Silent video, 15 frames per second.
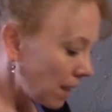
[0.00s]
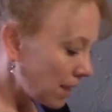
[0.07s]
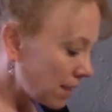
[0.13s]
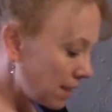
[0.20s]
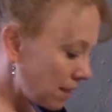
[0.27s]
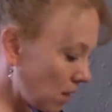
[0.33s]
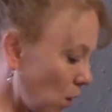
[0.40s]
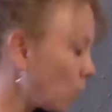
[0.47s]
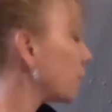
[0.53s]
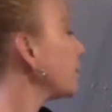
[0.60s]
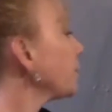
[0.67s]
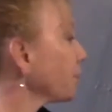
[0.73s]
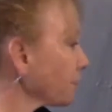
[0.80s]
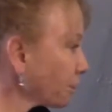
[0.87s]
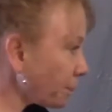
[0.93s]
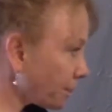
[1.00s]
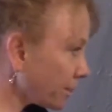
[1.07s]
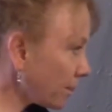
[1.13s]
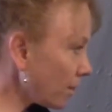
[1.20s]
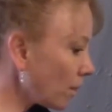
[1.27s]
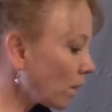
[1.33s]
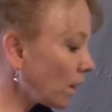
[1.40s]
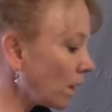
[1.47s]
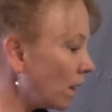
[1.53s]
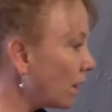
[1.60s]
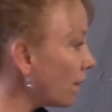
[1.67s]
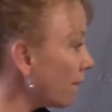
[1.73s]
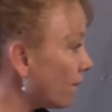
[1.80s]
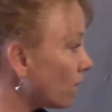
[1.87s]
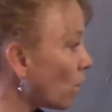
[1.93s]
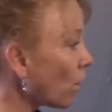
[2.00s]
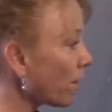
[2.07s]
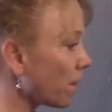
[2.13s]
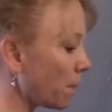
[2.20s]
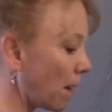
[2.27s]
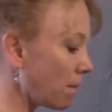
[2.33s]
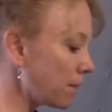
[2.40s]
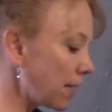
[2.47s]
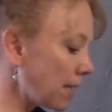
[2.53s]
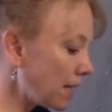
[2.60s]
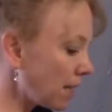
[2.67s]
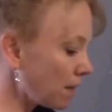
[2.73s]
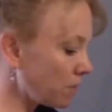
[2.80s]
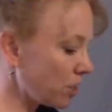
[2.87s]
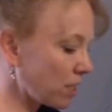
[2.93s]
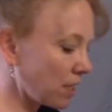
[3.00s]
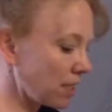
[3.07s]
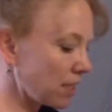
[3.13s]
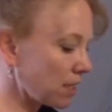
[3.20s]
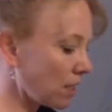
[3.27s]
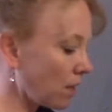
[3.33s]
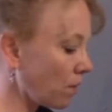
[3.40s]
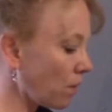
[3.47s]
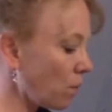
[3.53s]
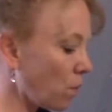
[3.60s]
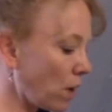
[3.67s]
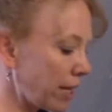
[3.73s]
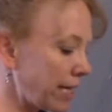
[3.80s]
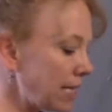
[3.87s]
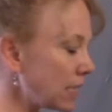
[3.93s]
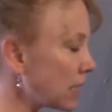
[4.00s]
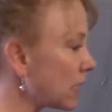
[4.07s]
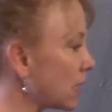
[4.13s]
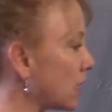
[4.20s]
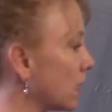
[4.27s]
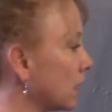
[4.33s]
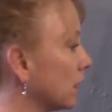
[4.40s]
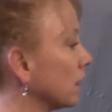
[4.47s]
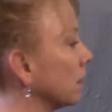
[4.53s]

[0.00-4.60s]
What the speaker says: So, for the pumpkin, I'm just going to start with white.